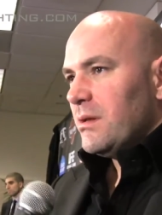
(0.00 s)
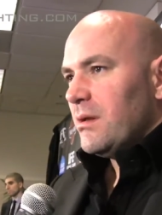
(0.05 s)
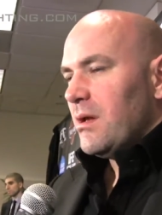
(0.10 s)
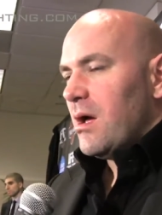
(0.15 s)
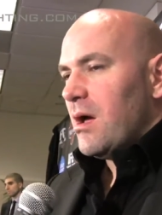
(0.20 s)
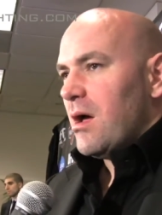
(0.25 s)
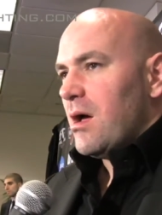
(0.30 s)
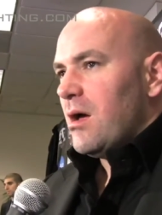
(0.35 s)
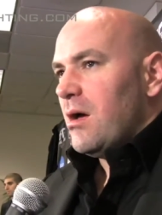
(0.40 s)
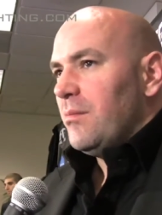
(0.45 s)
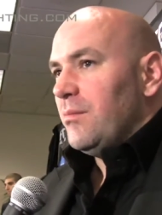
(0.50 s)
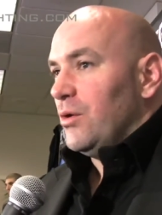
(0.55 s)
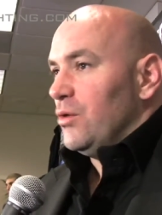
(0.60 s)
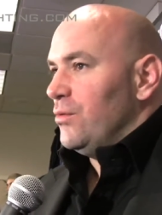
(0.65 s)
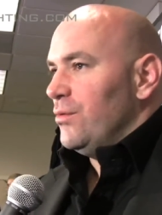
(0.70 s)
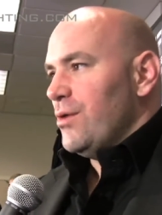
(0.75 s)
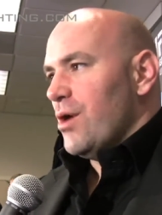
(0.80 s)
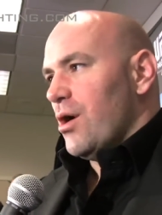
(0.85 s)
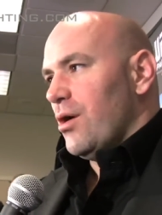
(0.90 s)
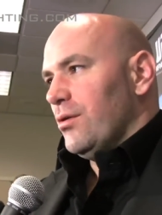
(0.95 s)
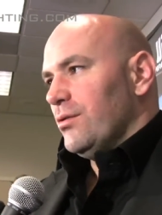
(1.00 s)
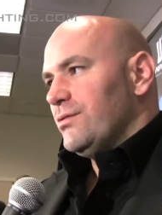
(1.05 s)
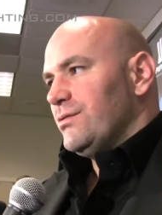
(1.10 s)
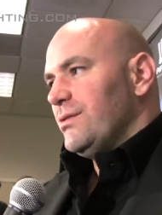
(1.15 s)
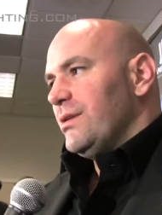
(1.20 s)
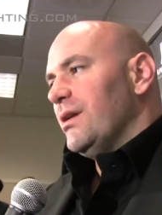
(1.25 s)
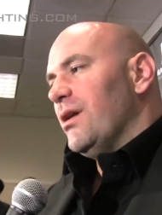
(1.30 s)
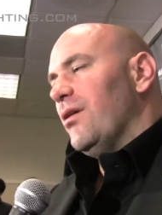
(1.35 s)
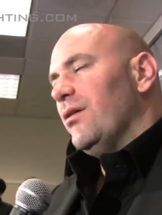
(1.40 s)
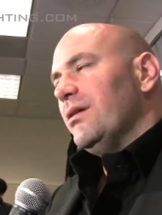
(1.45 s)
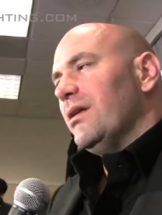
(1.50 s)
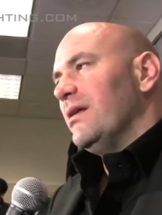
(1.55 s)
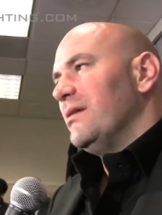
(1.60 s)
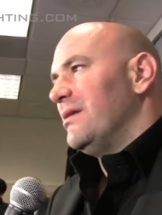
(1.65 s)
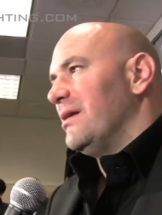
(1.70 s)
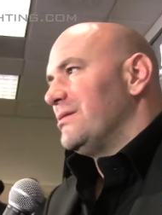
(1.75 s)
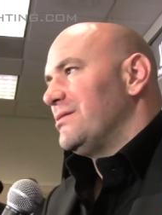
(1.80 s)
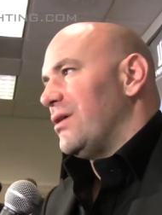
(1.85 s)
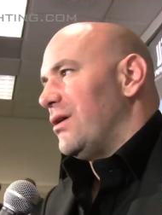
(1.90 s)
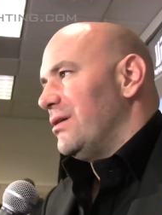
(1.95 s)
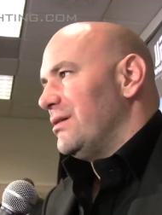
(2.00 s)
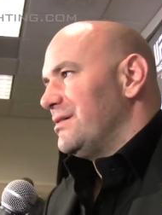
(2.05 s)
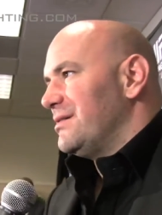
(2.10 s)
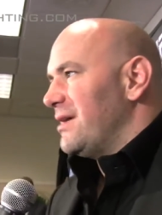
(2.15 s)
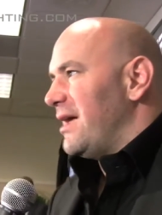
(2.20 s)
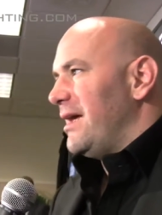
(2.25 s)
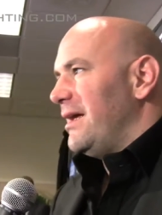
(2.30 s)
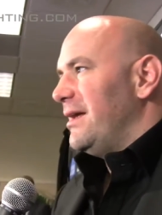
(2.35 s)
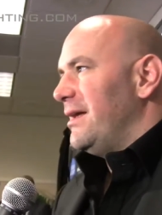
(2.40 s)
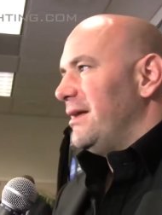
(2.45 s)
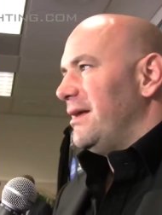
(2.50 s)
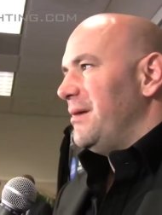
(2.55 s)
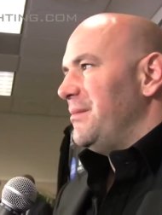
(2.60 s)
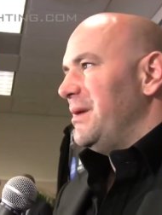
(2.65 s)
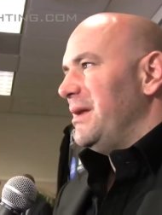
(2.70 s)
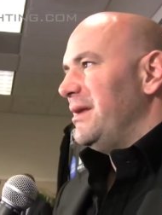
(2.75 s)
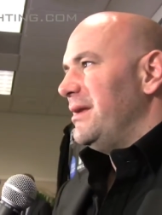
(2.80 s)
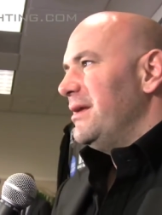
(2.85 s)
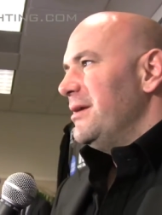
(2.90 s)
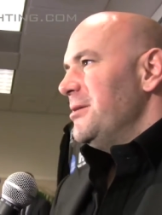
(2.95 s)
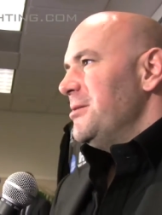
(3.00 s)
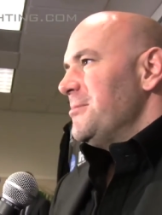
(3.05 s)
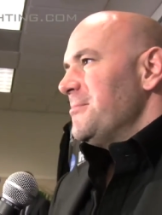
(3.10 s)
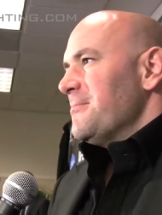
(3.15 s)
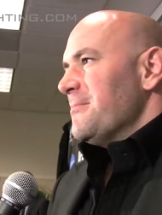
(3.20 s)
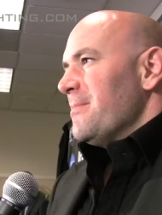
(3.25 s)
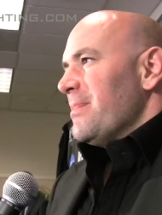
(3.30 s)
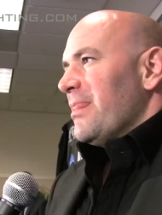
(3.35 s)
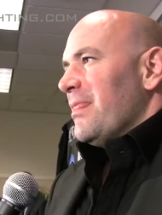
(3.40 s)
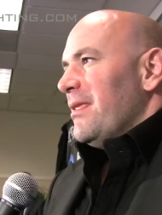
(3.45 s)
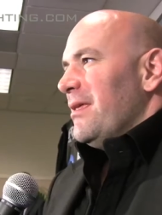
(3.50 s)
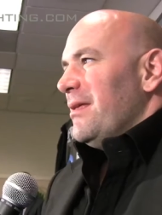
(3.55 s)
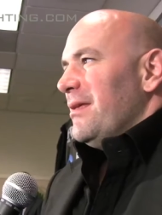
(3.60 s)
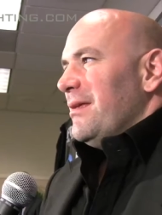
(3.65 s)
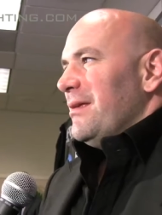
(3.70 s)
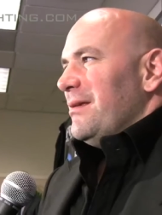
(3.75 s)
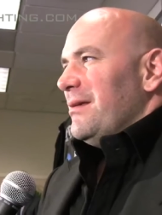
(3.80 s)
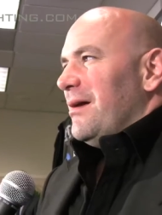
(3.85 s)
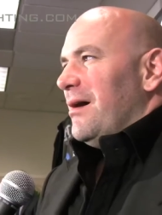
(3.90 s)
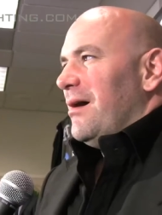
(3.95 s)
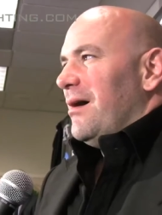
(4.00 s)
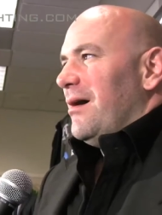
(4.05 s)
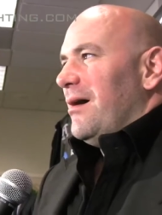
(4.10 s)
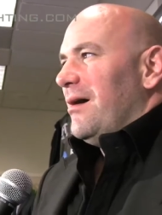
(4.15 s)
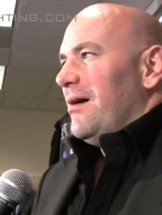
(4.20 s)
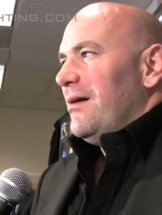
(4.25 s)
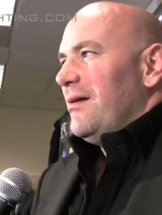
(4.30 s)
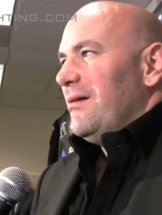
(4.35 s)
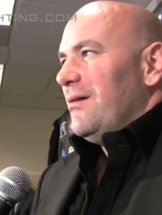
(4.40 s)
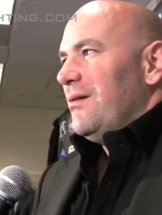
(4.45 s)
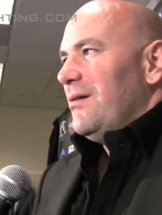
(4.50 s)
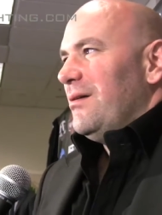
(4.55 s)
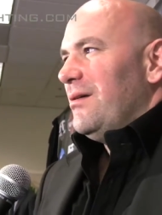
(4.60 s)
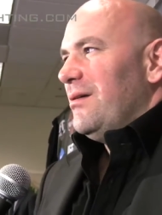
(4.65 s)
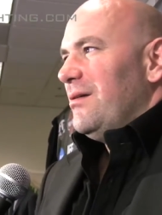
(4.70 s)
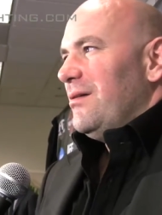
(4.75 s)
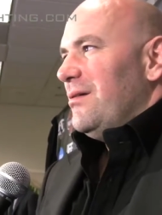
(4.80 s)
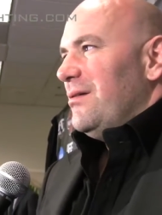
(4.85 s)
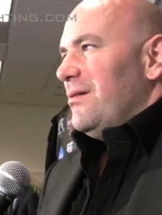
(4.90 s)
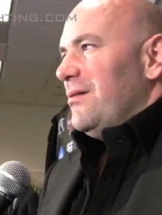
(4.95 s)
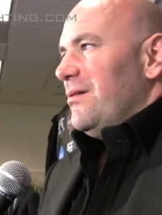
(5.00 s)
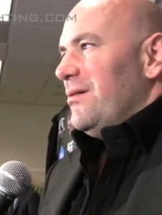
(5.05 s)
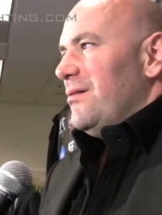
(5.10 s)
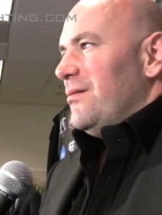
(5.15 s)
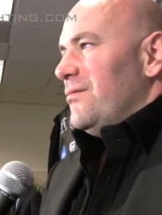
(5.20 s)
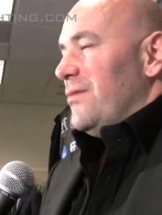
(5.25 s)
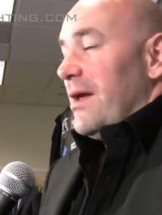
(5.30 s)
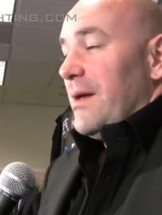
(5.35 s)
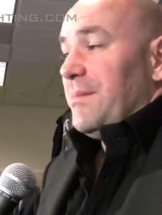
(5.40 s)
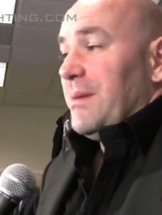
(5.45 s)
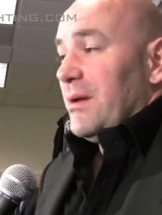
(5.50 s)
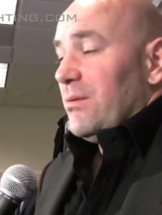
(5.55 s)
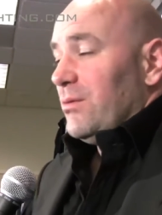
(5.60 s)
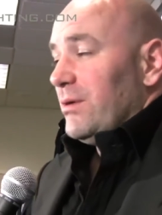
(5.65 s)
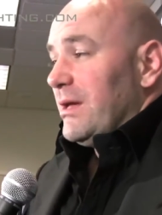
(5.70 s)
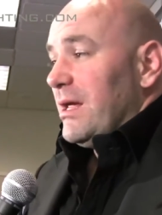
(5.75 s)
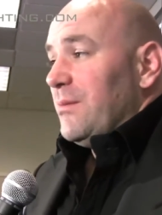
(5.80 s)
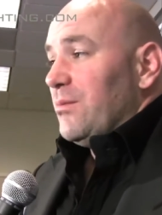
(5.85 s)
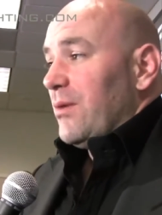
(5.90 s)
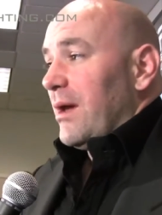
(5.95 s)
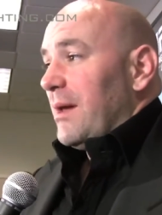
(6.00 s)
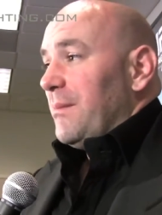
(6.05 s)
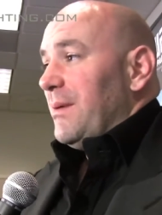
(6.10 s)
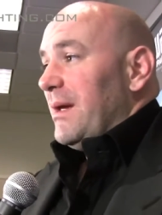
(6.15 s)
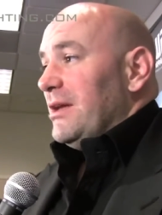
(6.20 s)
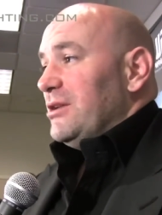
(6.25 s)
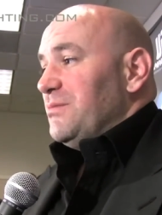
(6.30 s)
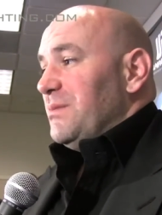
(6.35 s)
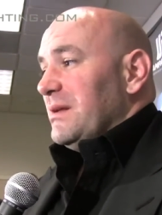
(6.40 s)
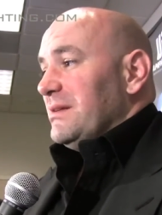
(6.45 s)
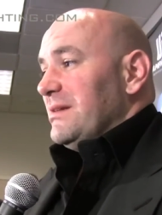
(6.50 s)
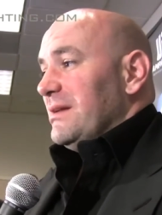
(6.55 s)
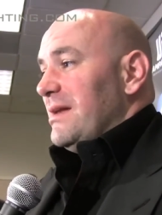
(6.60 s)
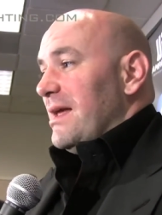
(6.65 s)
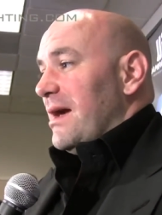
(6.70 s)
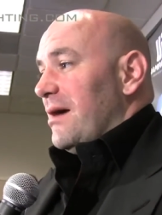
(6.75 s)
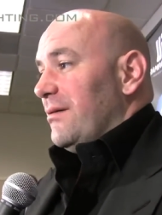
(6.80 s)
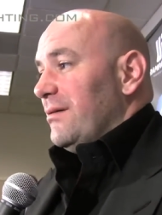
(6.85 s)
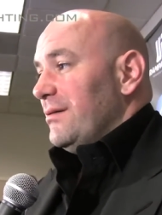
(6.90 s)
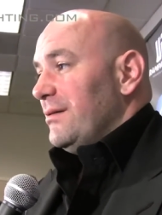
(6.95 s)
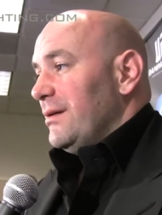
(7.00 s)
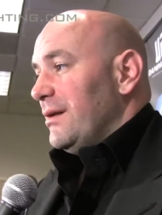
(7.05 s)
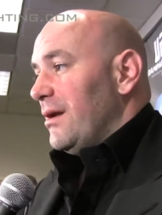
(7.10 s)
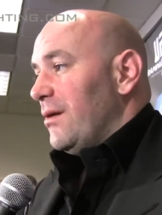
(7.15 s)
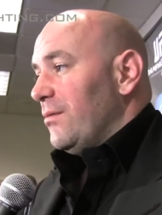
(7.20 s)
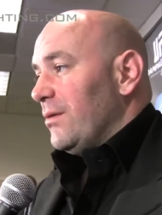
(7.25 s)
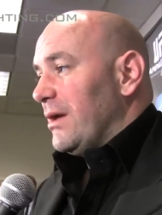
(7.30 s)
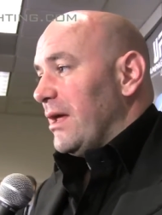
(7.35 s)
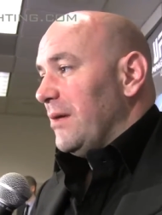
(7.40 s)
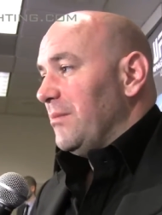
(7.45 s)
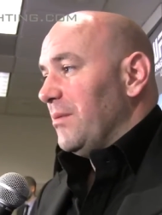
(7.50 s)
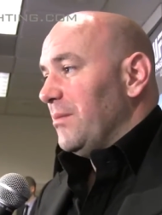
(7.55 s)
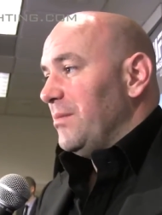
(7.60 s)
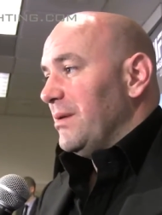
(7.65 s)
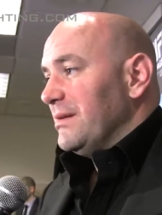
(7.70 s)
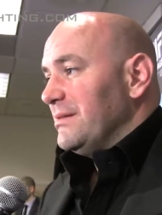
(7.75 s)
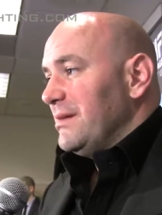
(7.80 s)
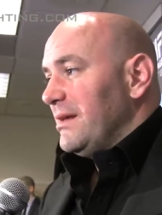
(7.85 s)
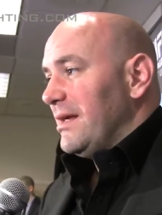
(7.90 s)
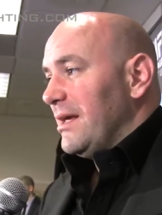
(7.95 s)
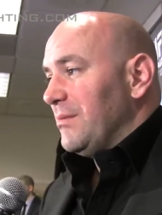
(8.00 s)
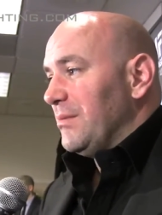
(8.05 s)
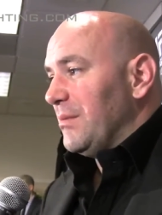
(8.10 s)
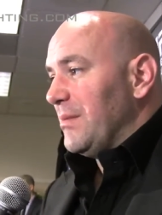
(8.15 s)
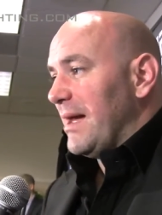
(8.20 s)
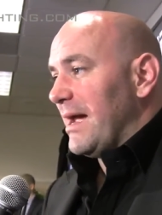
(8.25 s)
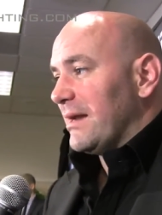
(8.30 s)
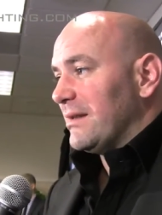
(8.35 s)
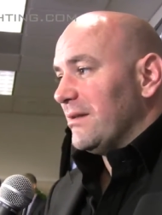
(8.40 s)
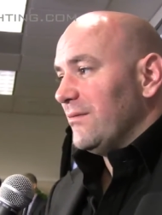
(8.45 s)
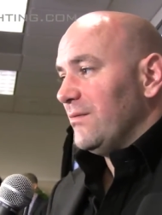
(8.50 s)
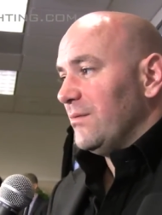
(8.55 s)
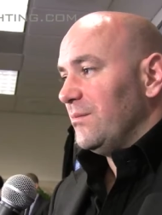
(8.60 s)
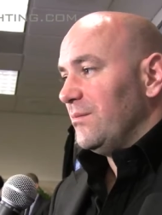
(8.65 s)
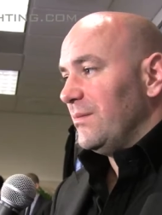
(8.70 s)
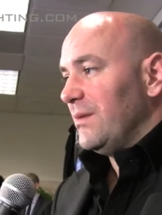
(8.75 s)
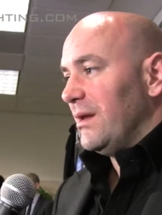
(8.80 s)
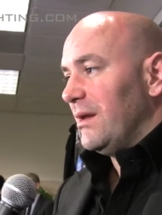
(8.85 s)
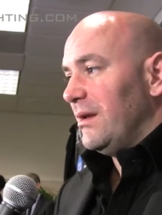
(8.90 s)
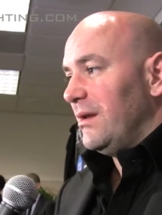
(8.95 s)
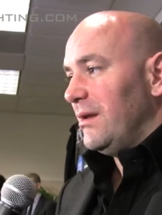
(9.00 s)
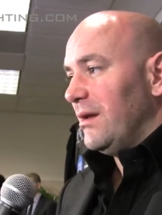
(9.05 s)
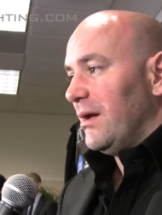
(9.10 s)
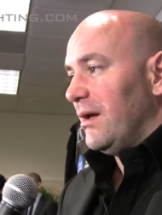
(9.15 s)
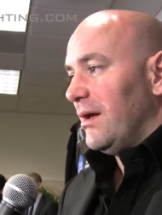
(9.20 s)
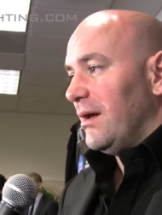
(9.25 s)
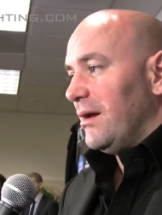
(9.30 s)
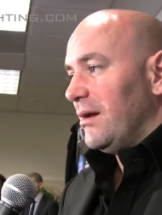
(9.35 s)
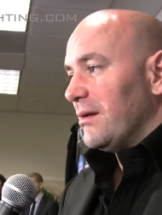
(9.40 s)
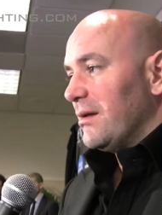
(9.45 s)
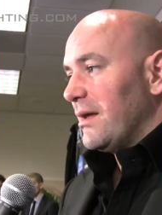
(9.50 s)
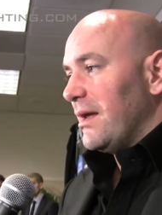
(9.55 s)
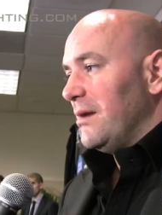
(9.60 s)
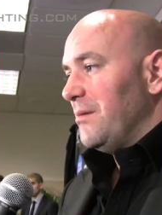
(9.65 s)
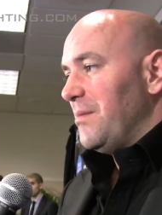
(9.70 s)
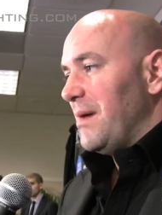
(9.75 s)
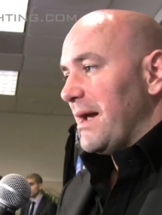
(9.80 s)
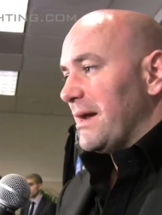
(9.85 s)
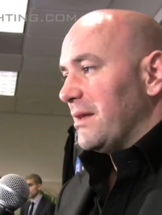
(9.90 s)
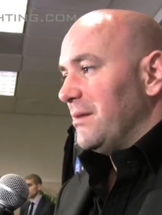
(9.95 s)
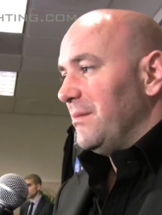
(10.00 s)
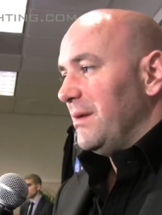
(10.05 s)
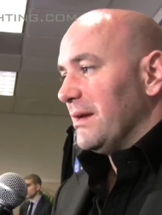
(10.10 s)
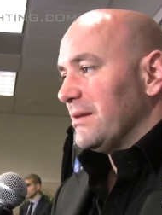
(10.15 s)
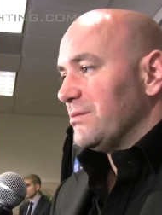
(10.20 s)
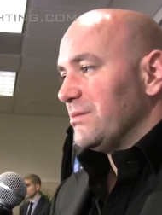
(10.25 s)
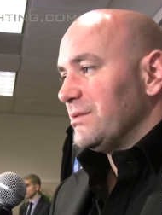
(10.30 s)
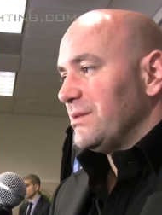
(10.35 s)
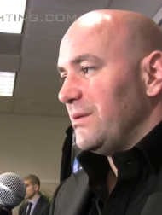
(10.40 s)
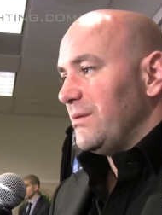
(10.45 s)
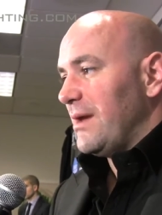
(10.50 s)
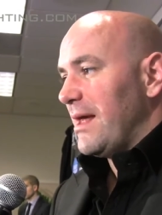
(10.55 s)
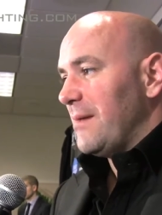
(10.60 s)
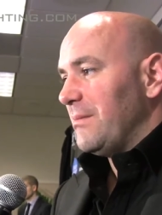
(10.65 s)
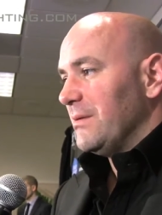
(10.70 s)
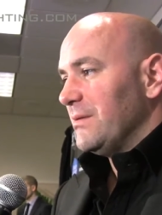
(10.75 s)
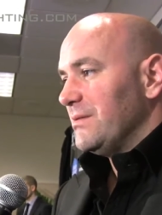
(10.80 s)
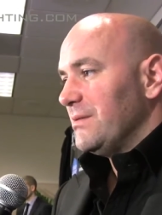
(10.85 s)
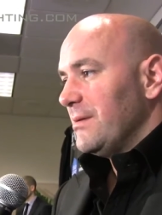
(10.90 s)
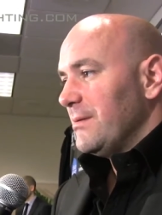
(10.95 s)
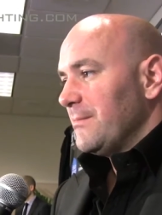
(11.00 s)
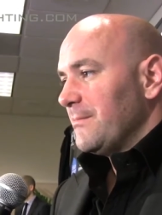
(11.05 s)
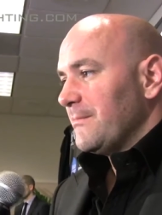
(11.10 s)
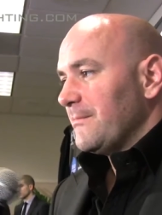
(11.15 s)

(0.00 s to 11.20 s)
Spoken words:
Who knows? You know, that's hard to say. I mean, Rampage, we'll keep Rampage busy now. You know, we'll keep him busy, keep him active, and get him back in the mix. We'll see what happens.